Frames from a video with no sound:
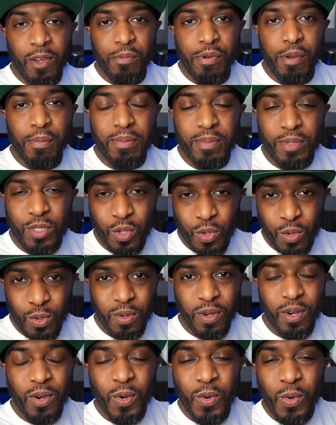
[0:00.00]
problem at
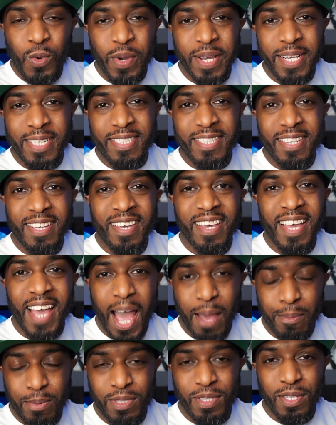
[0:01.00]
all. Always
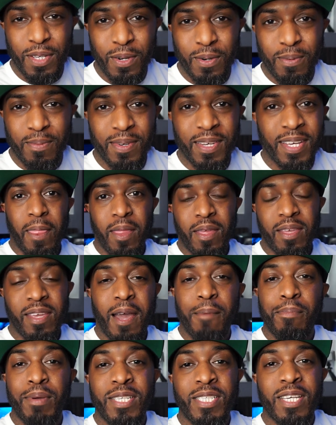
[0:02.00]
happy to help. Yeah, I
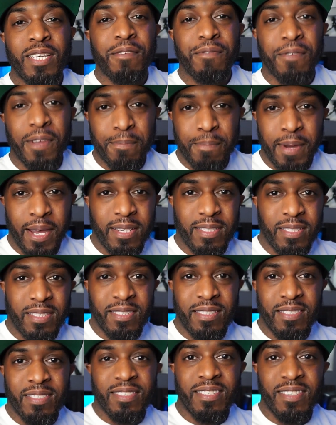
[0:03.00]
appreciate your feedback.
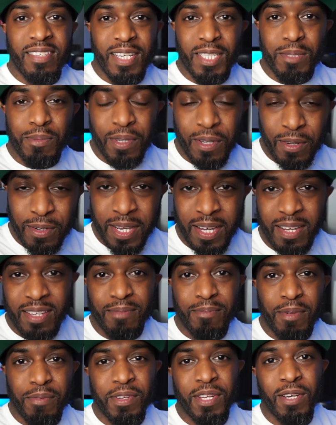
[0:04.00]
Lets me know that
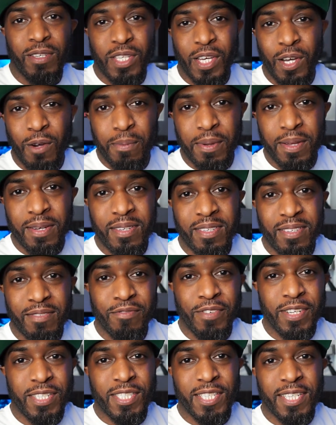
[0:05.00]
my videos are helping and
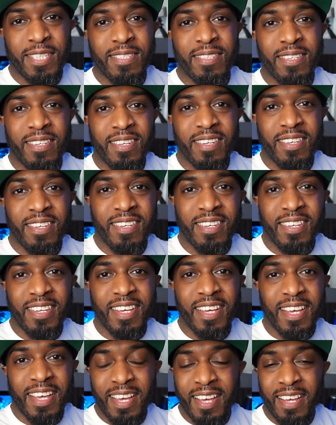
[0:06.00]
reaching.
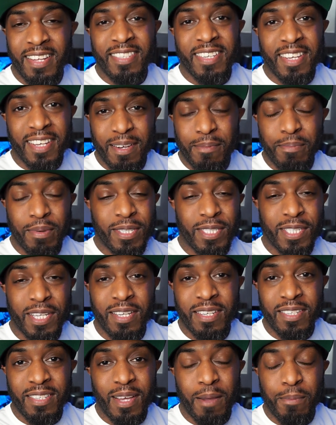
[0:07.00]
And yeah, I
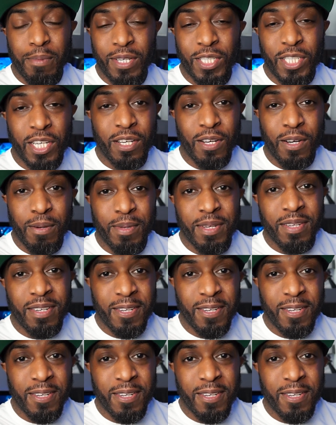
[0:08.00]
appreciate your comment.